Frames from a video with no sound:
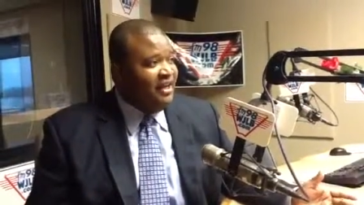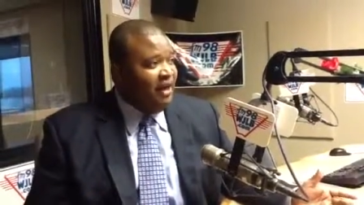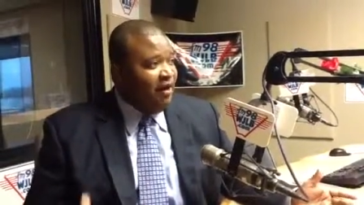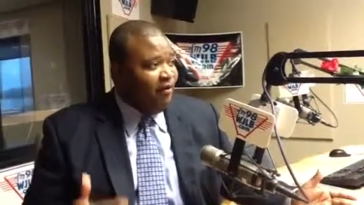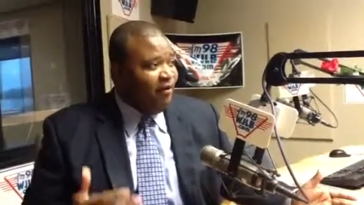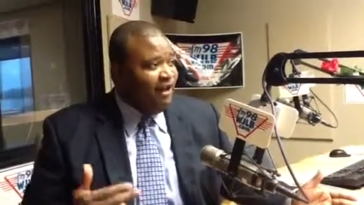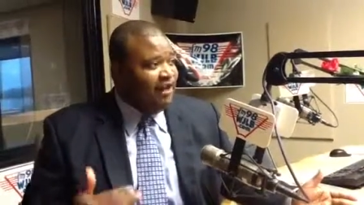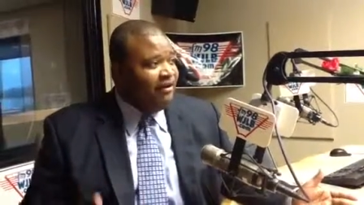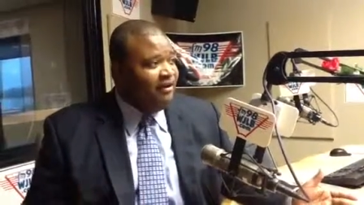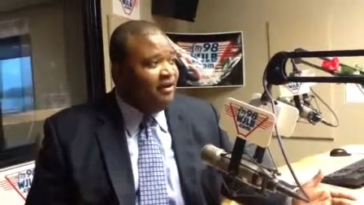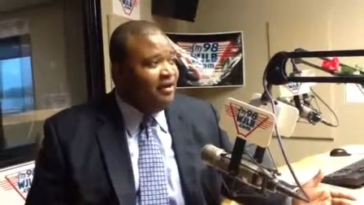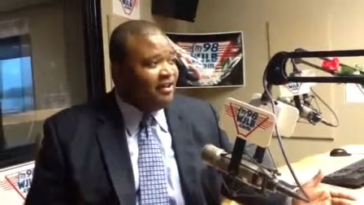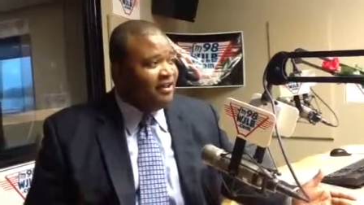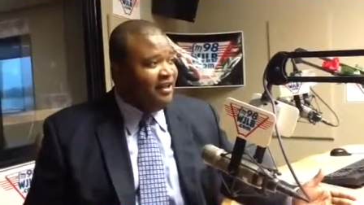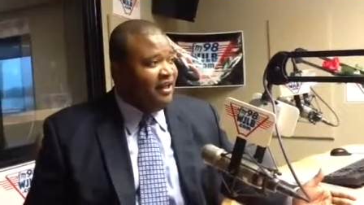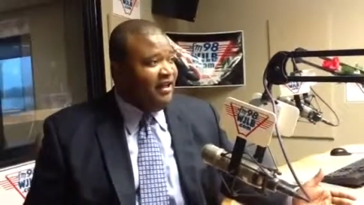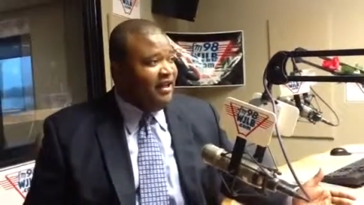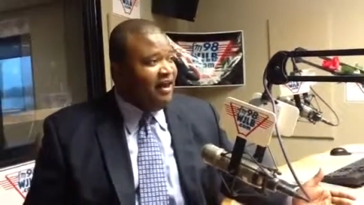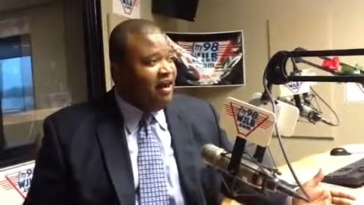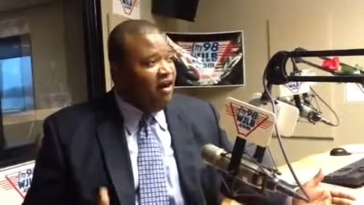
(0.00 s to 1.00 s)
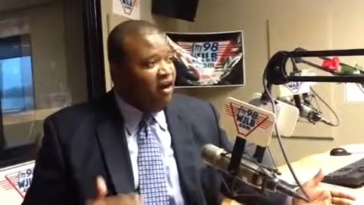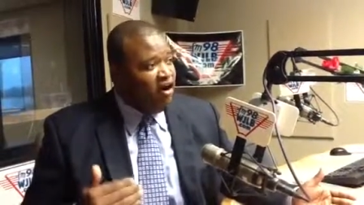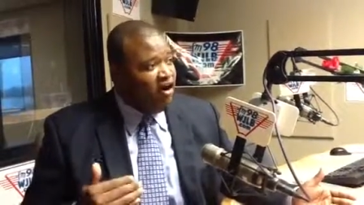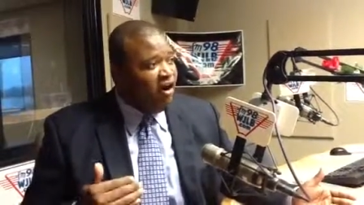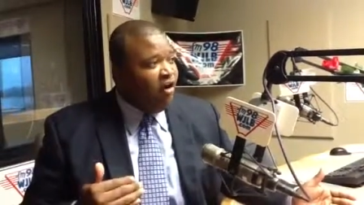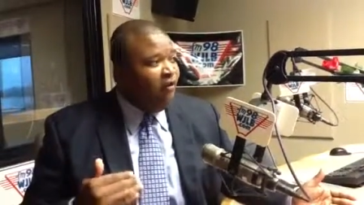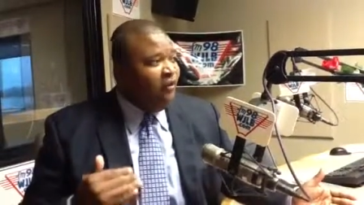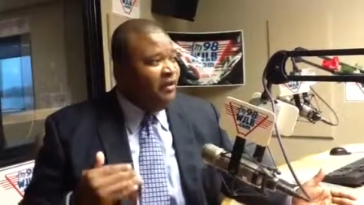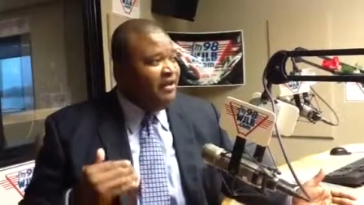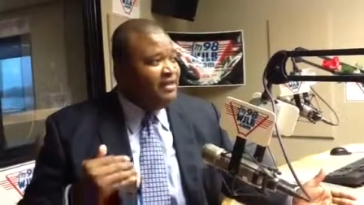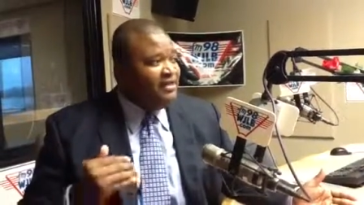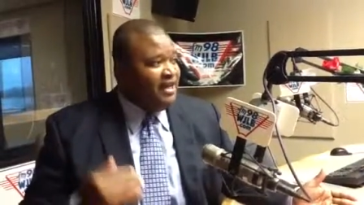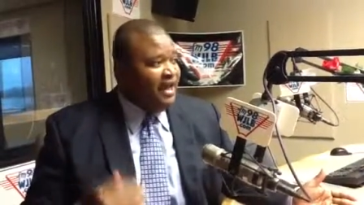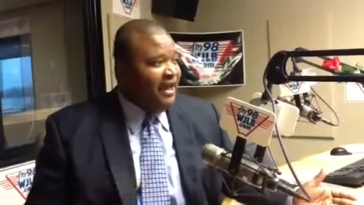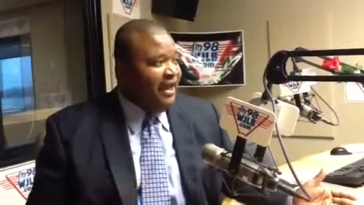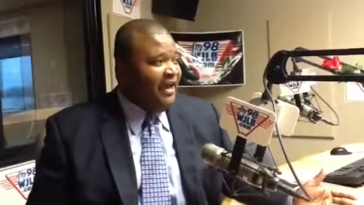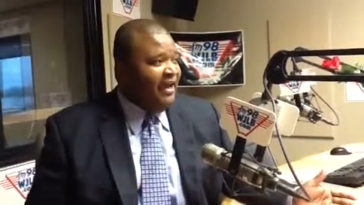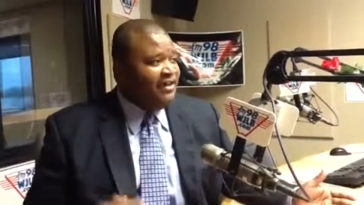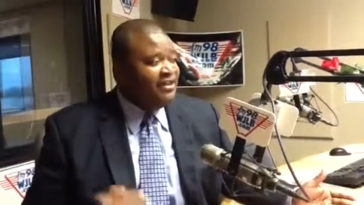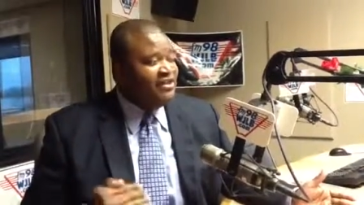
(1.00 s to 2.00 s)
And when I looked at it, I always
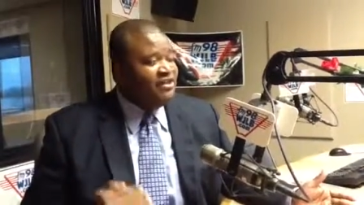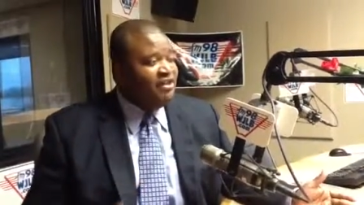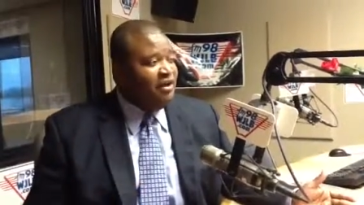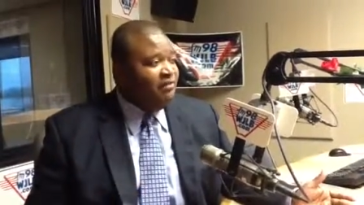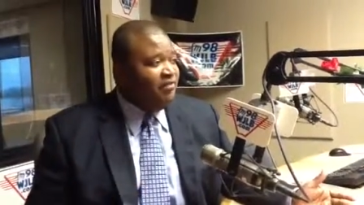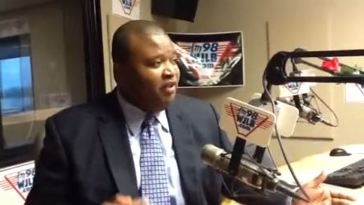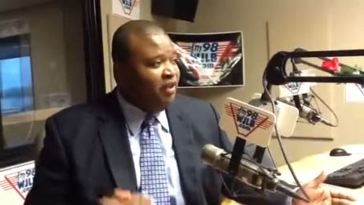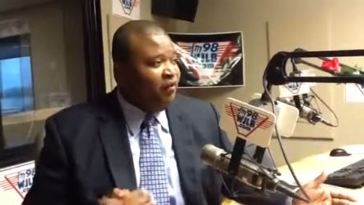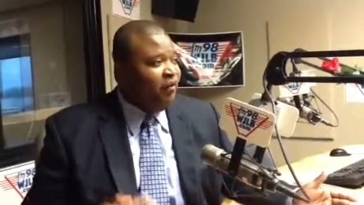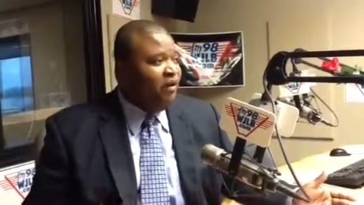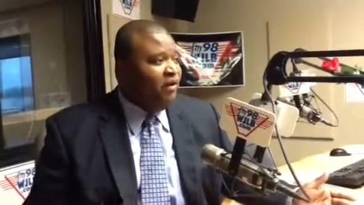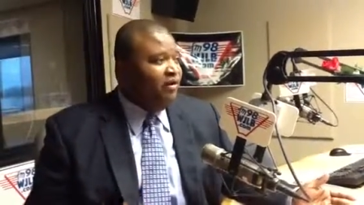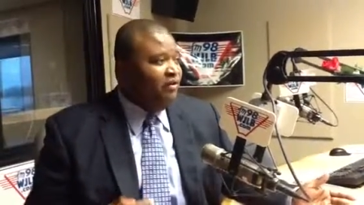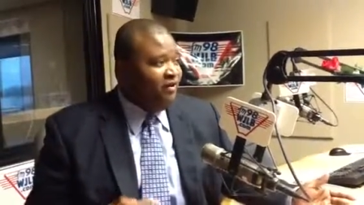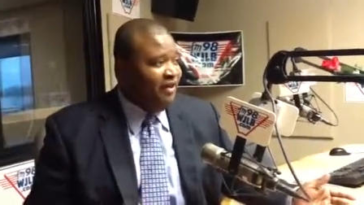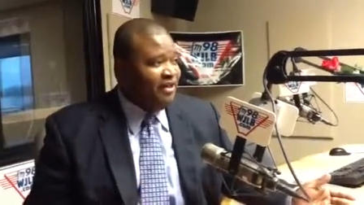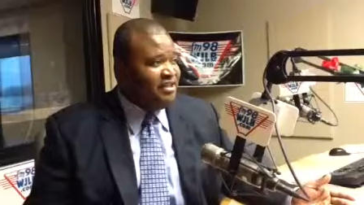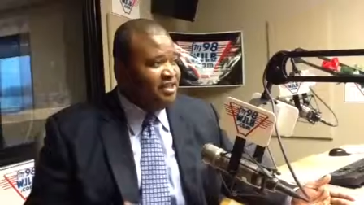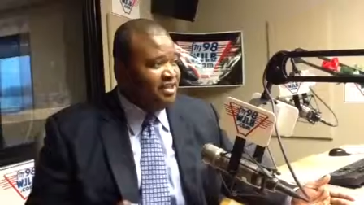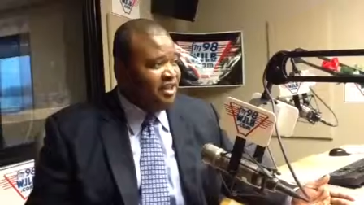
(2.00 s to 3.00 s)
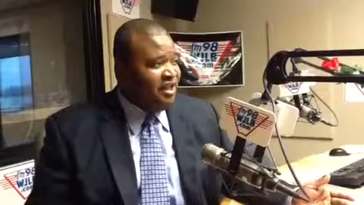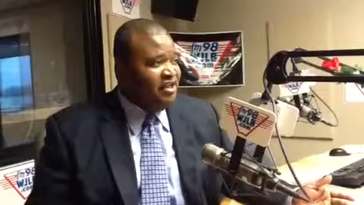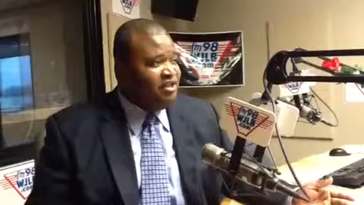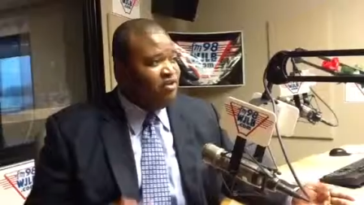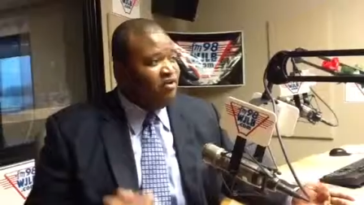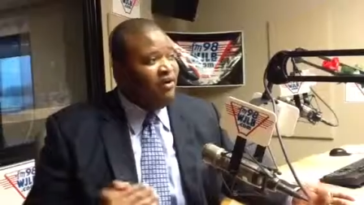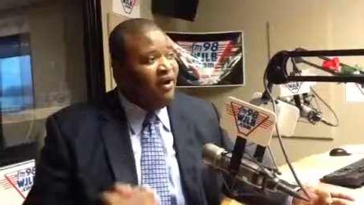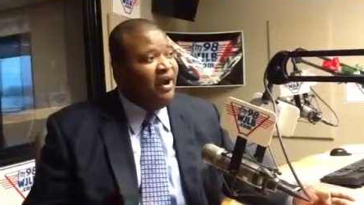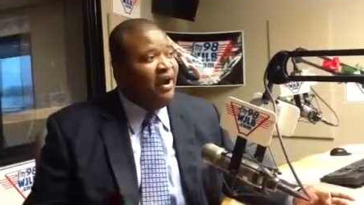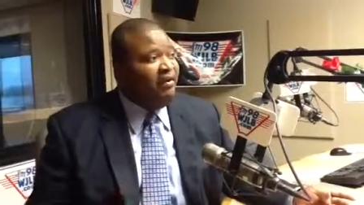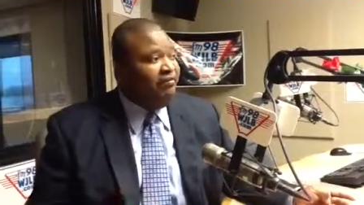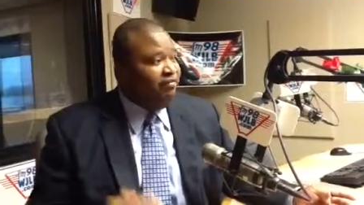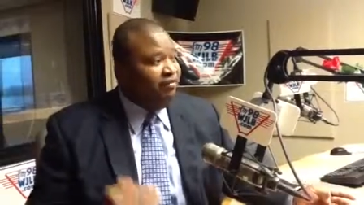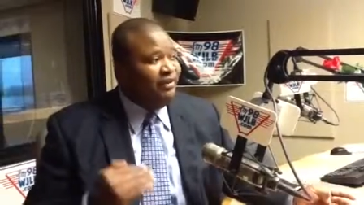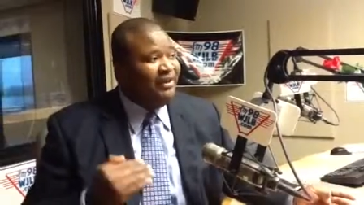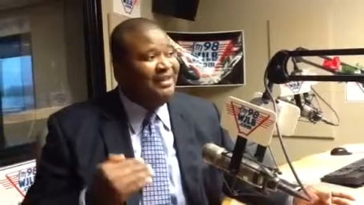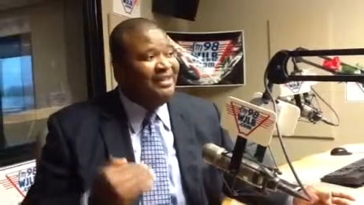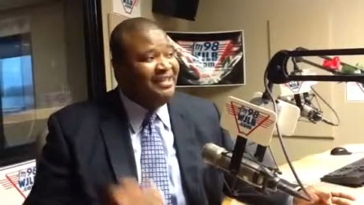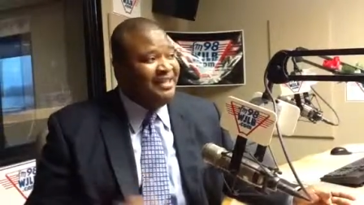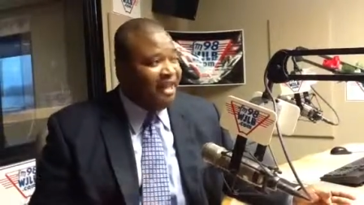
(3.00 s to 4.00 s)
had something written on that schedule
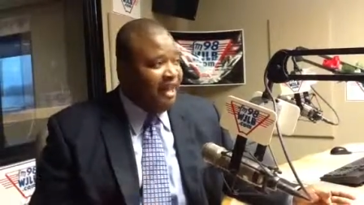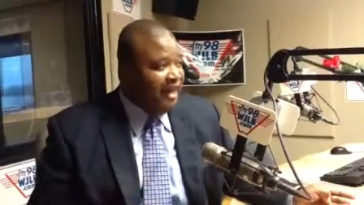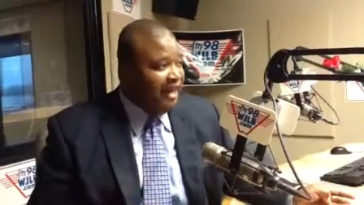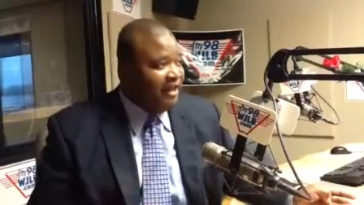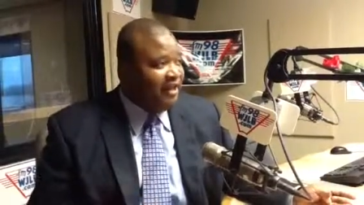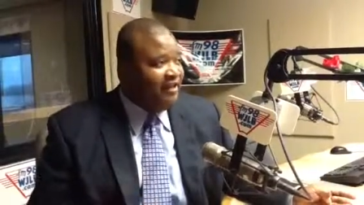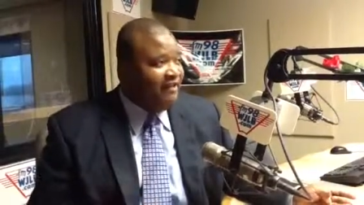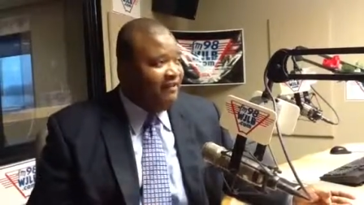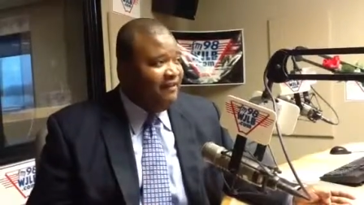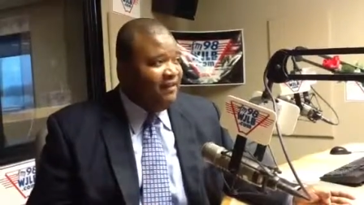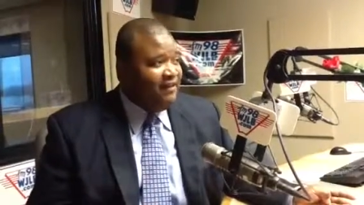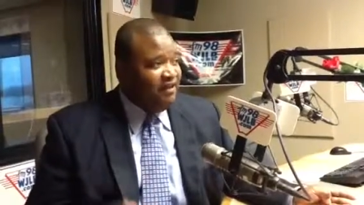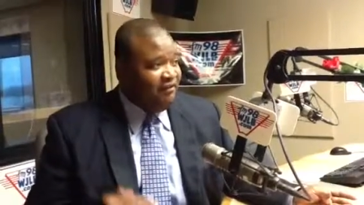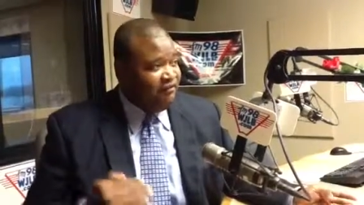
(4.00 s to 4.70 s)
every day. Mm.